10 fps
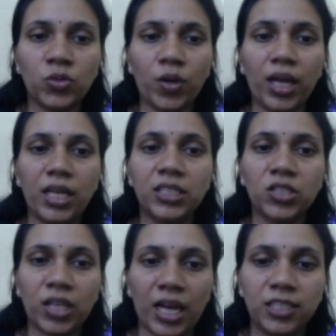strain
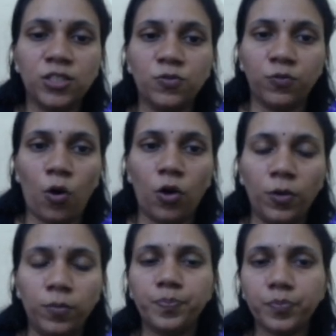stands
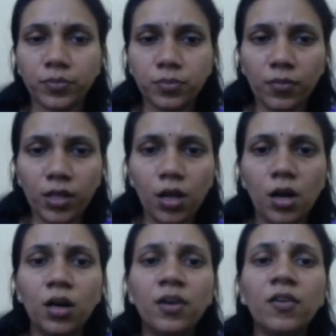for
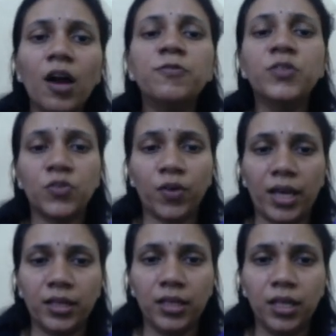a rough
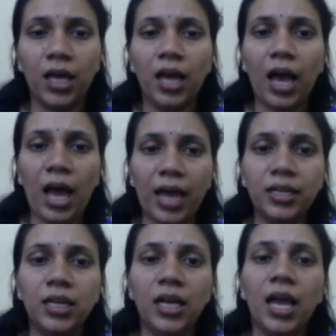strain,
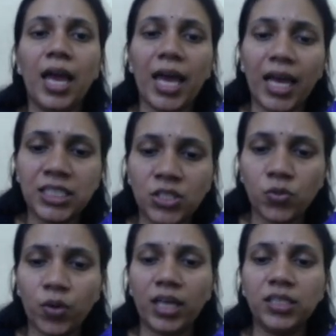and S
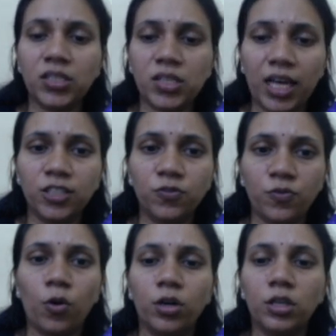strain stands
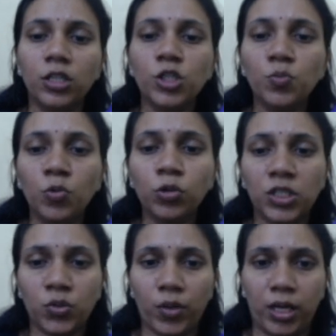for a smooth
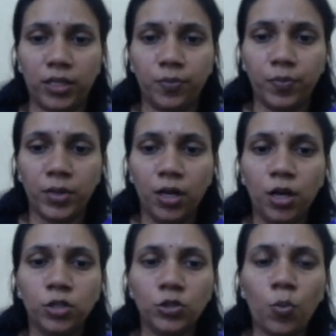strain.
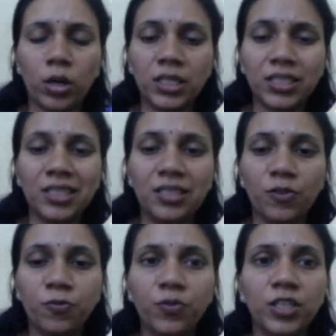So what is the
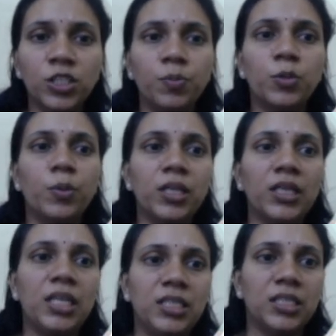difference
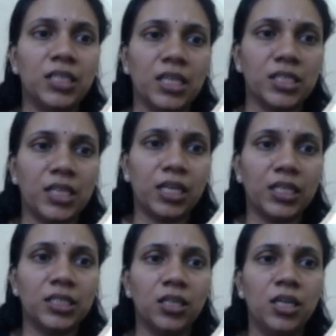between these things, that
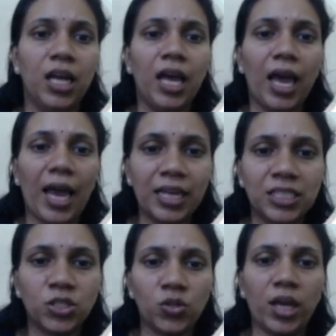is the
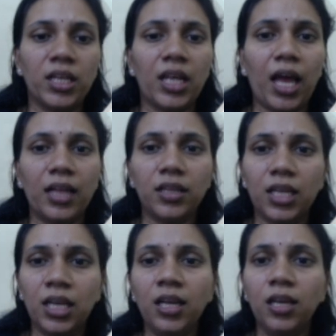S strain and
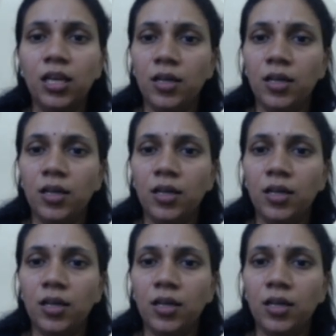the